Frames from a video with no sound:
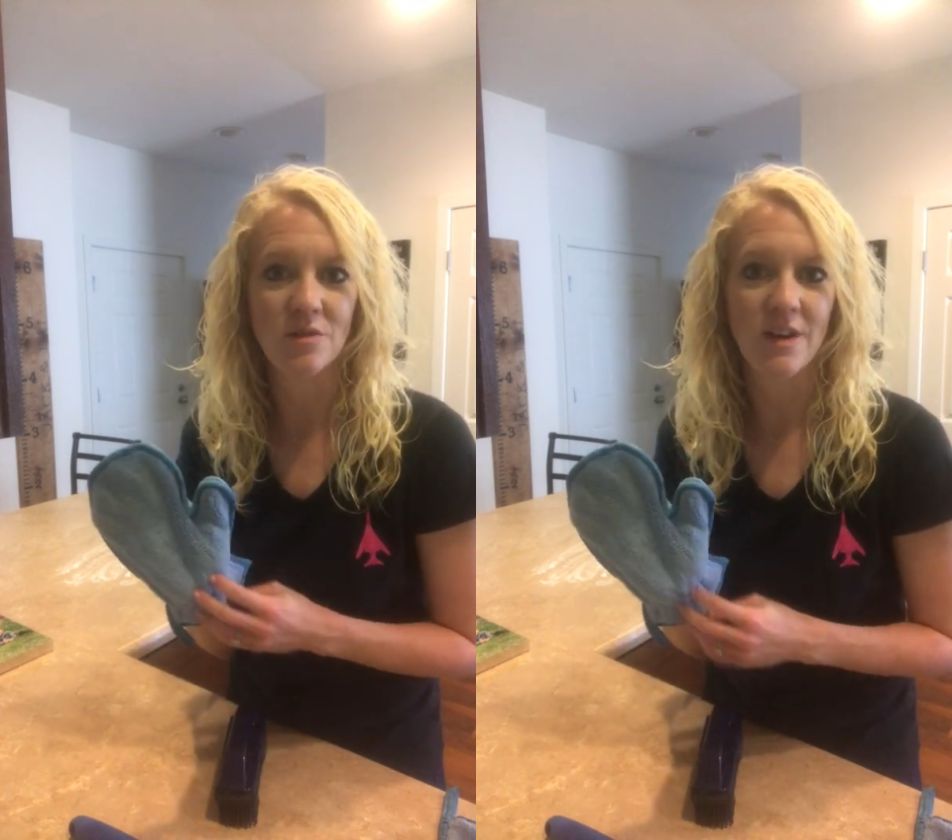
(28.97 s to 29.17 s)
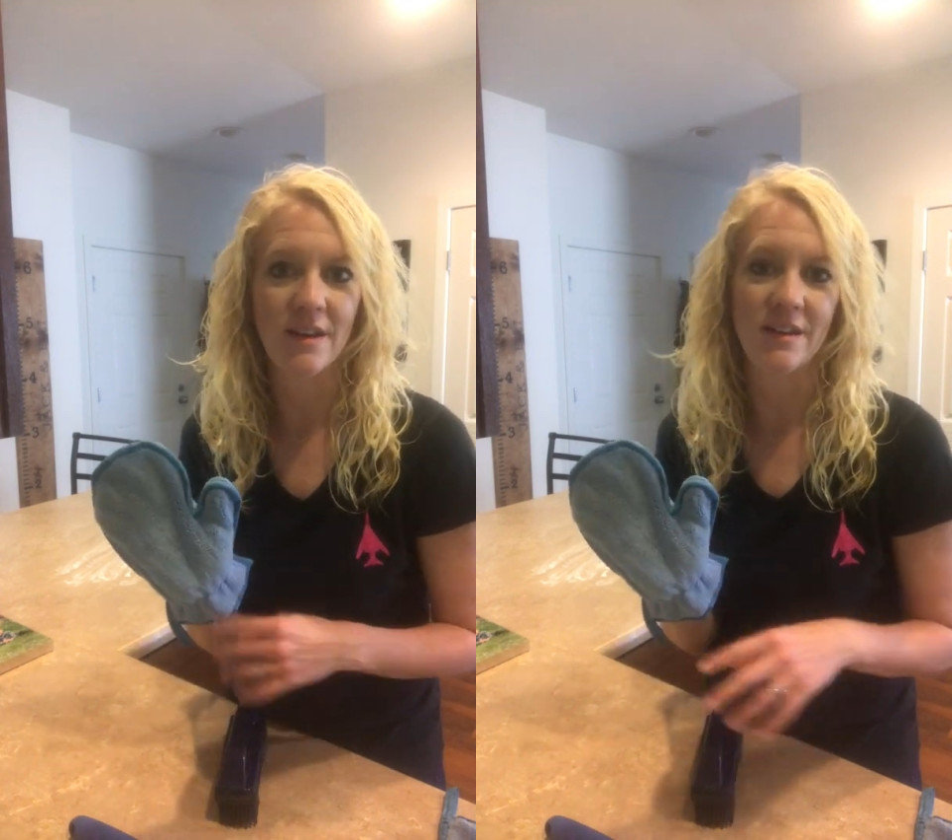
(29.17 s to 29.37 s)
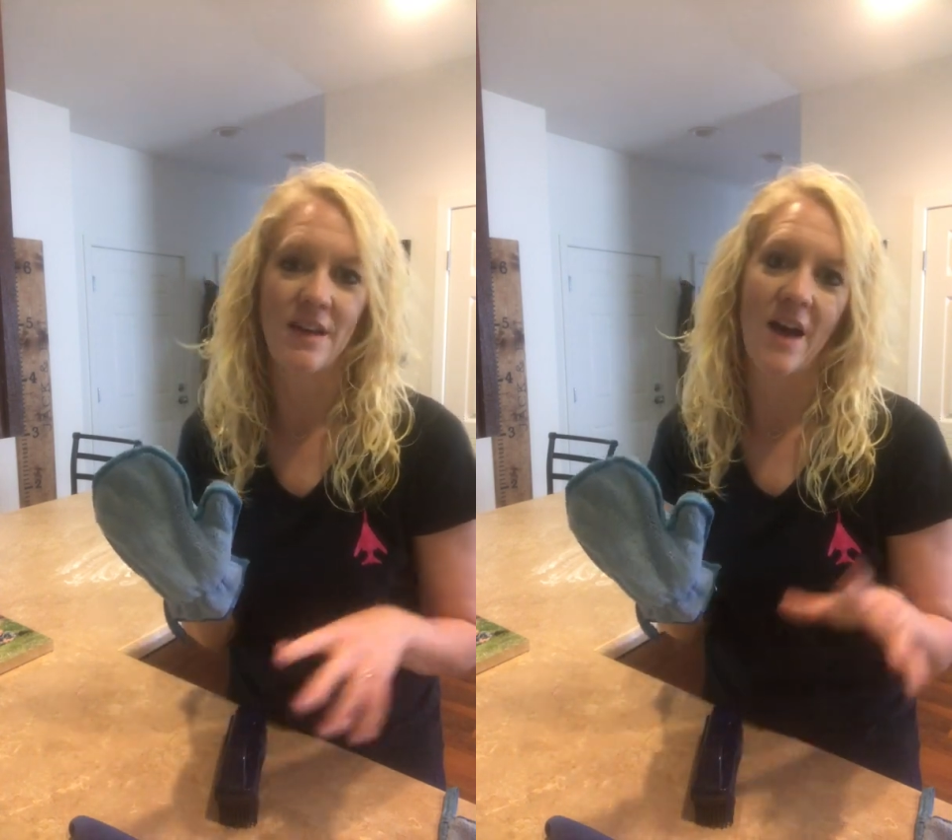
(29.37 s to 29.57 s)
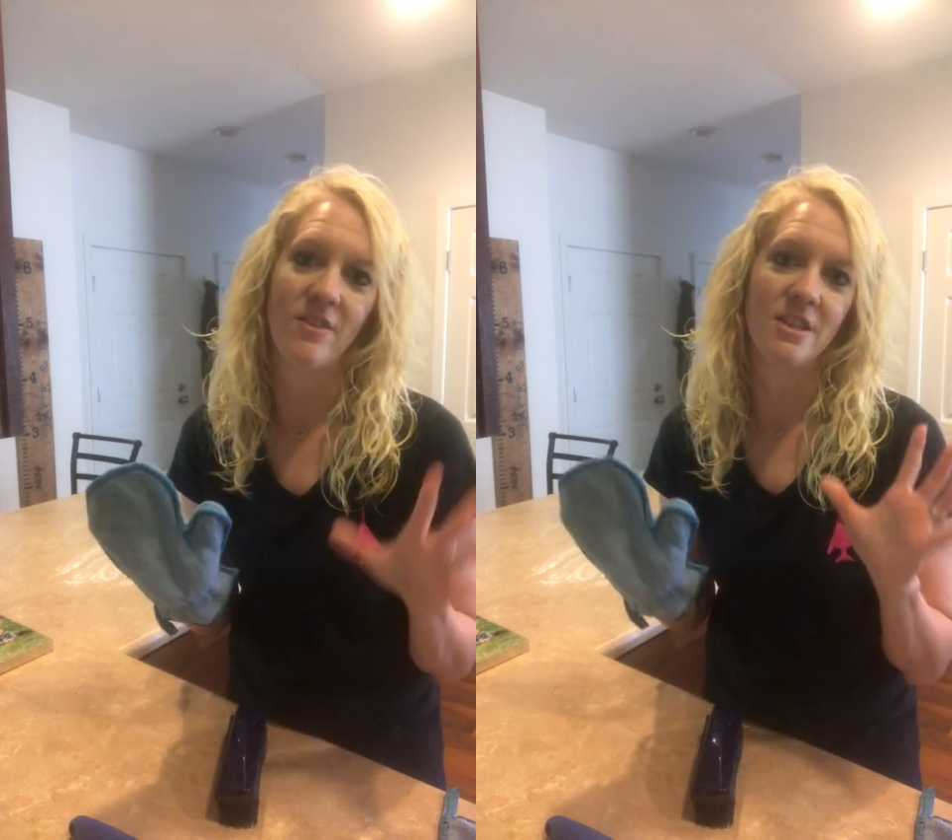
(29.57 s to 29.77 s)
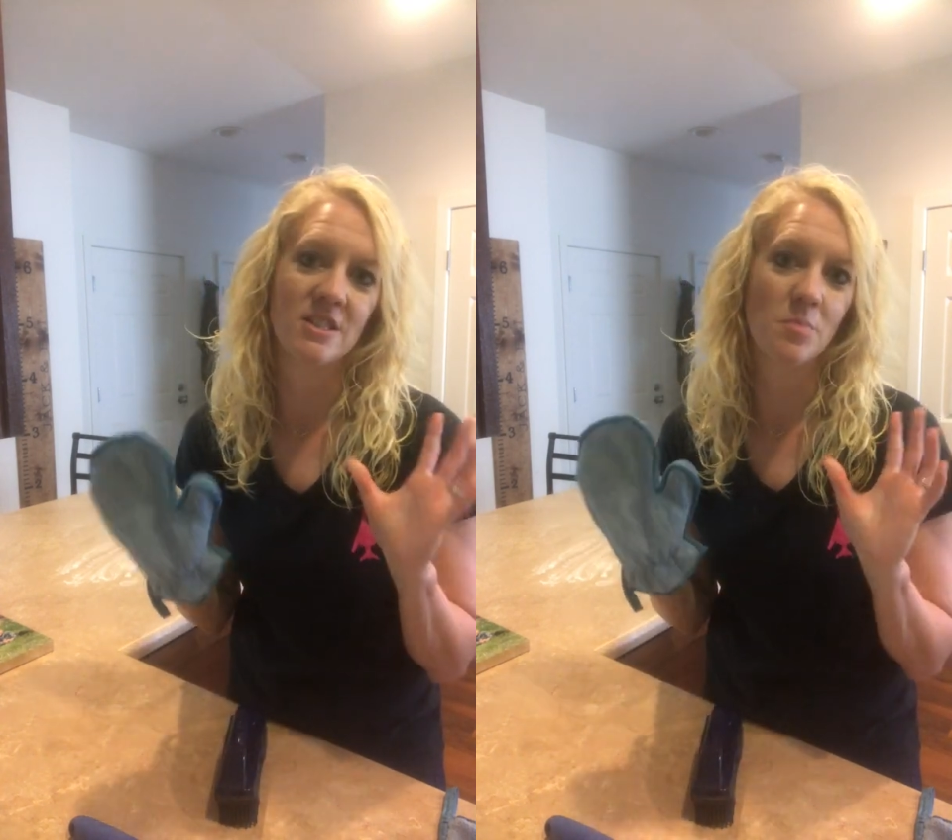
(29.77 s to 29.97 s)
you do not need to
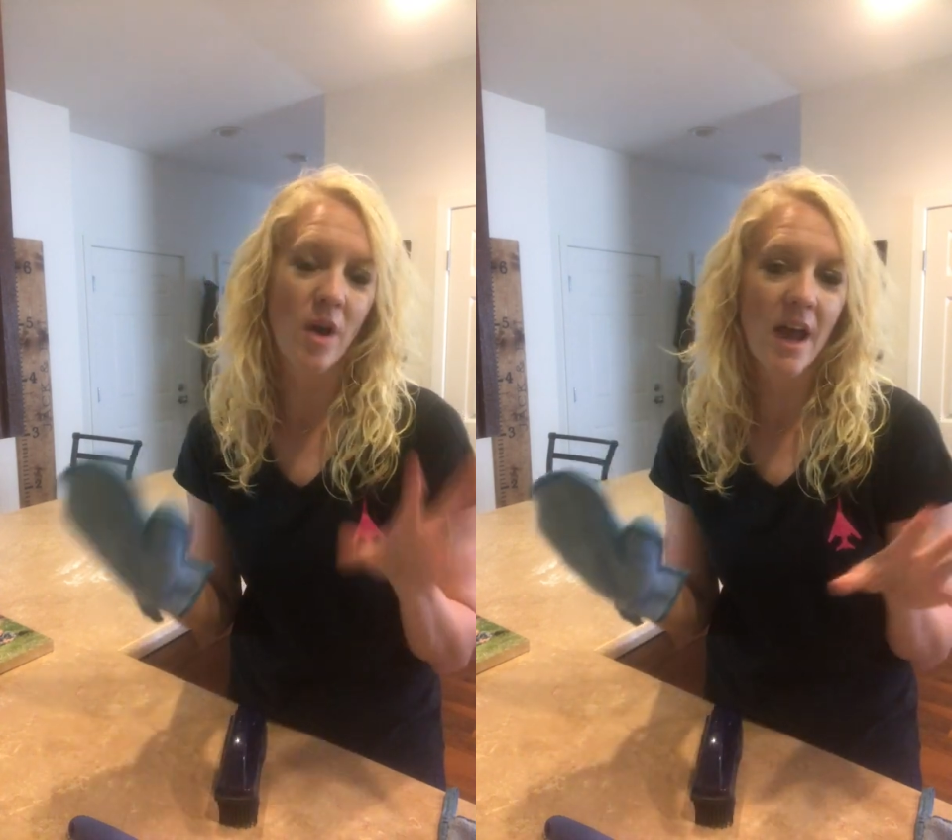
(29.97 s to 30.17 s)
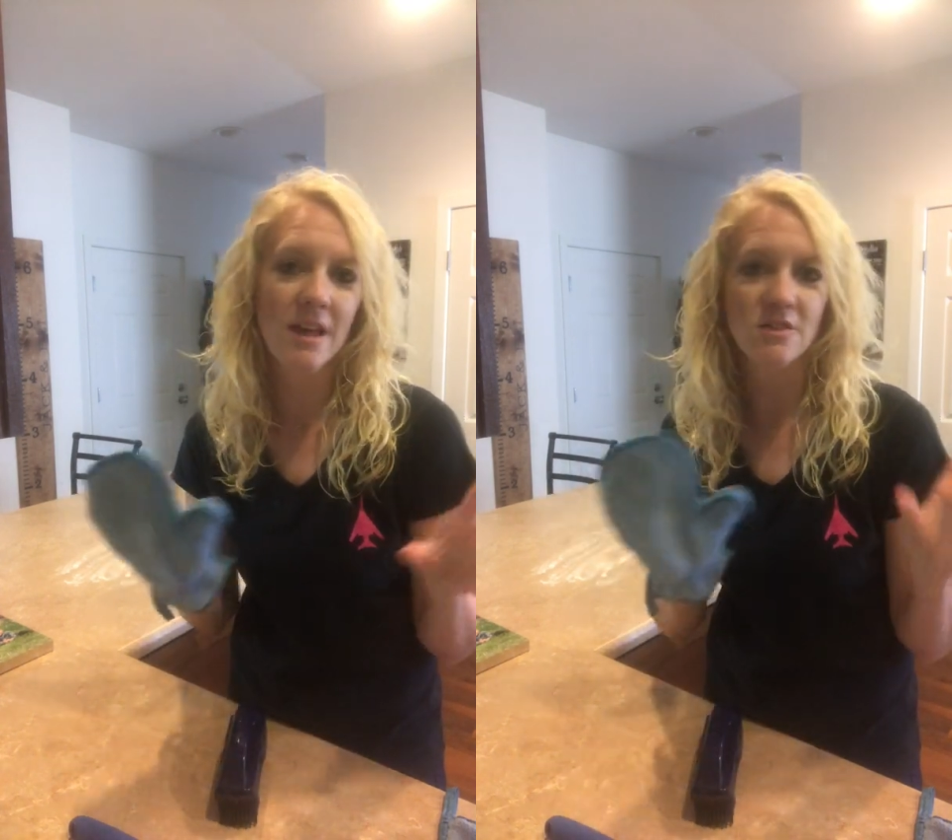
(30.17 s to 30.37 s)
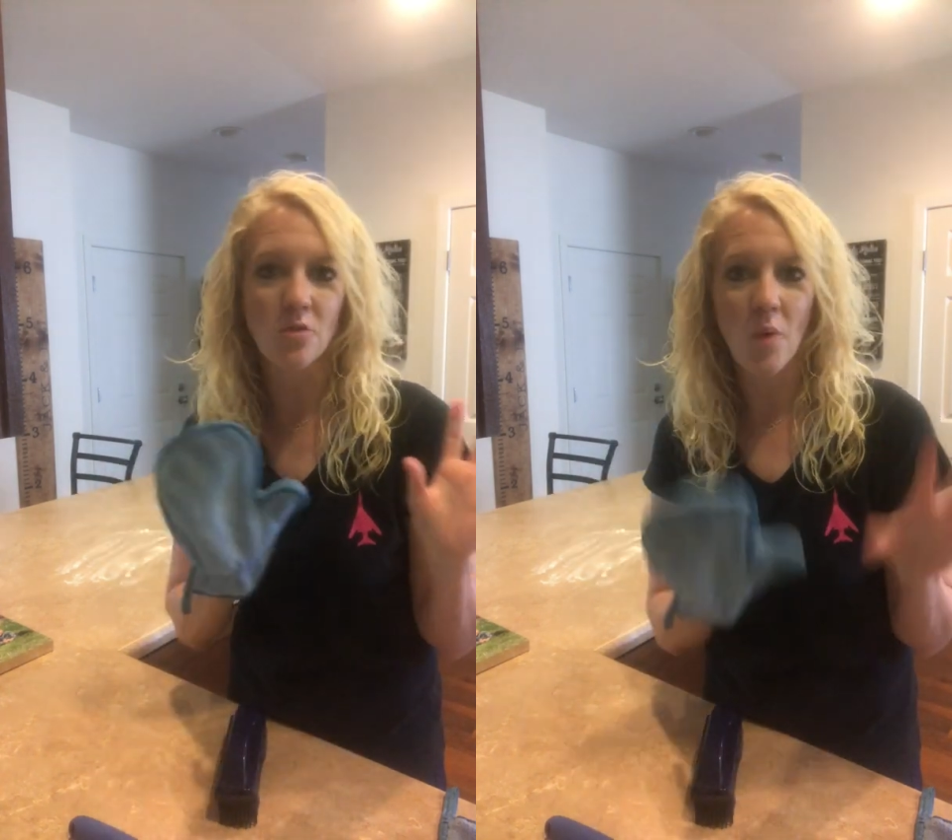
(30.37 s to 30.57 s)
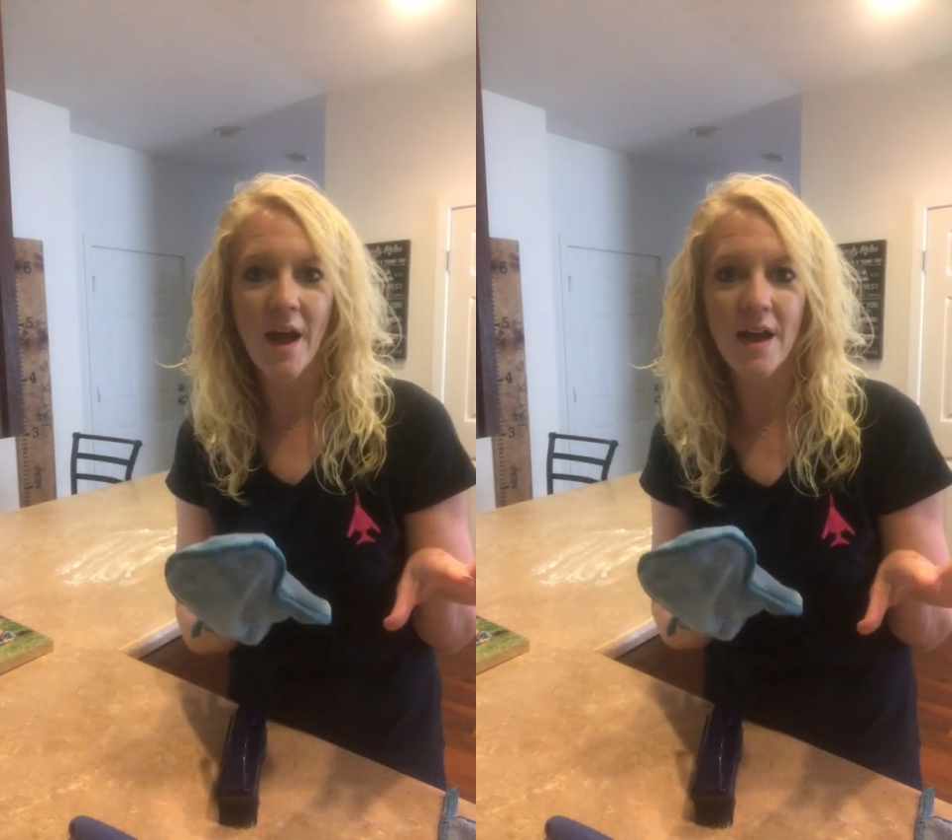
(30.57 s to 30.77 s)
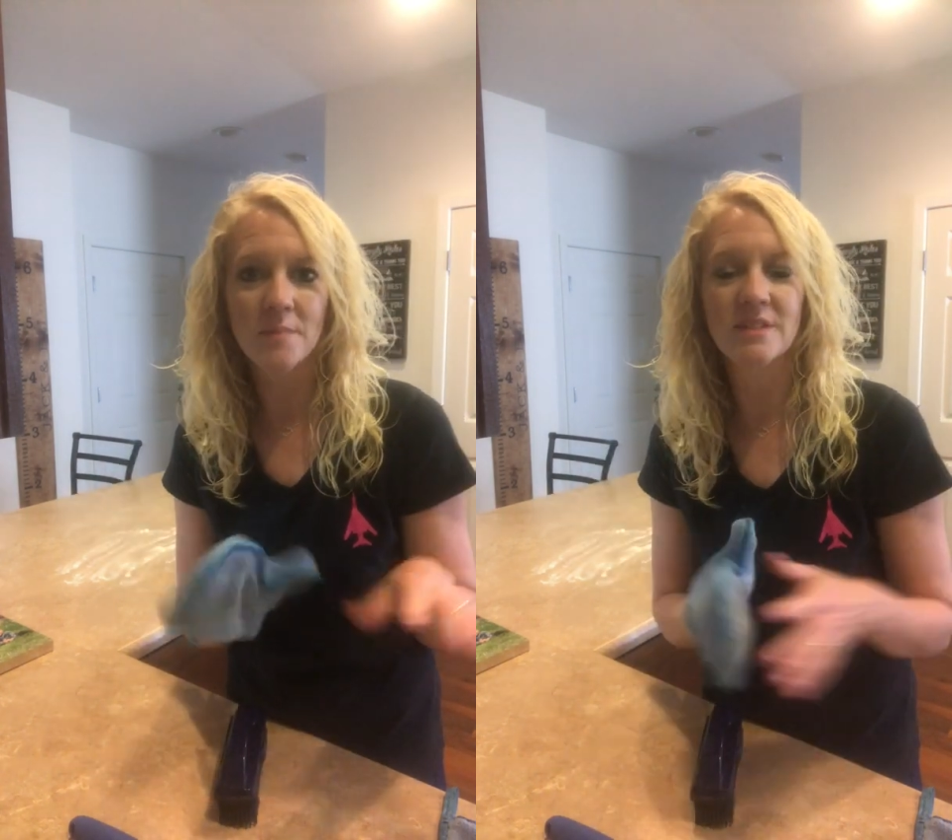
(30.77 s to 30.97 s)
have any sprays or
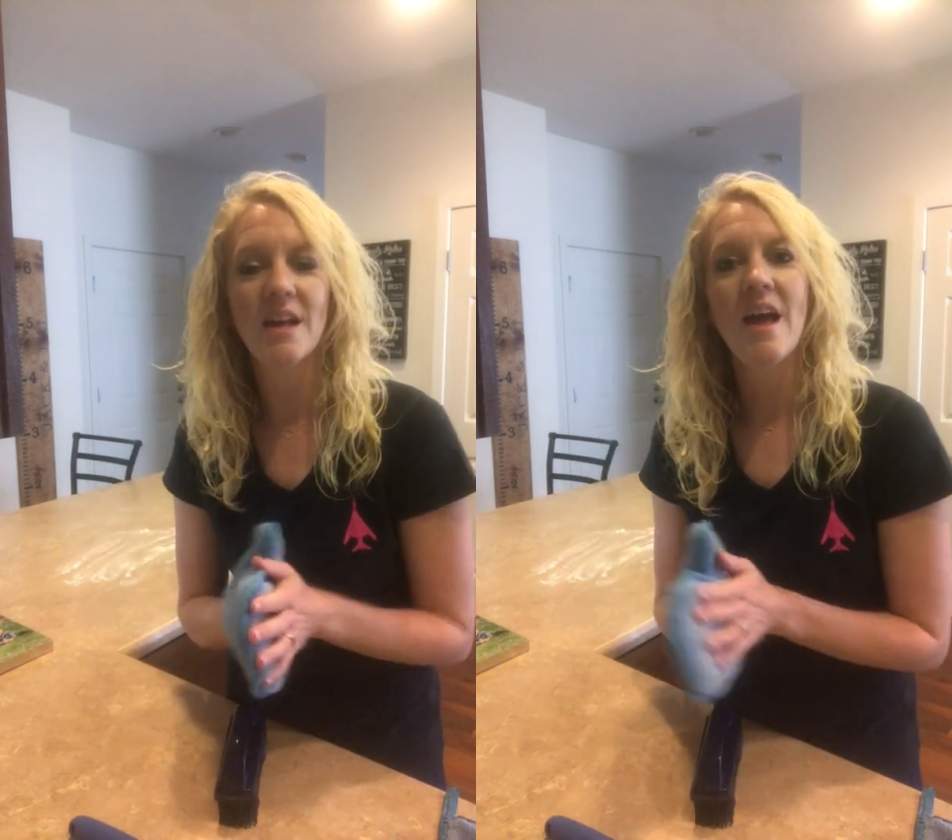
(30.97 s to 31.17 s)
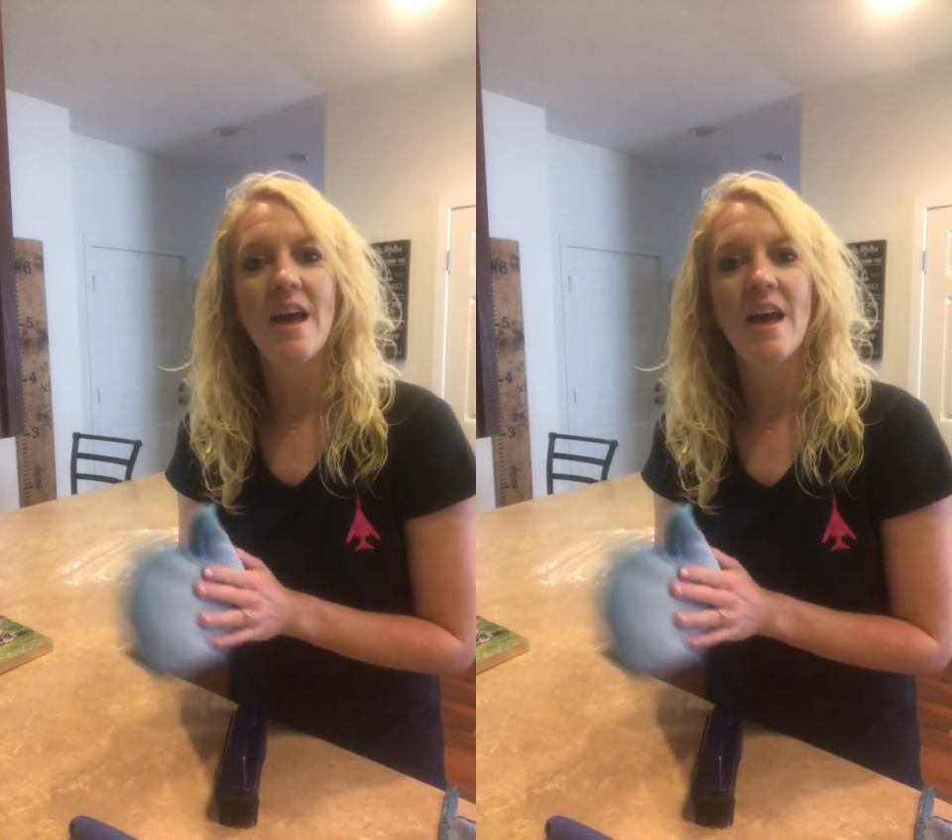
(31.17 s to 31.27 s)
wipes.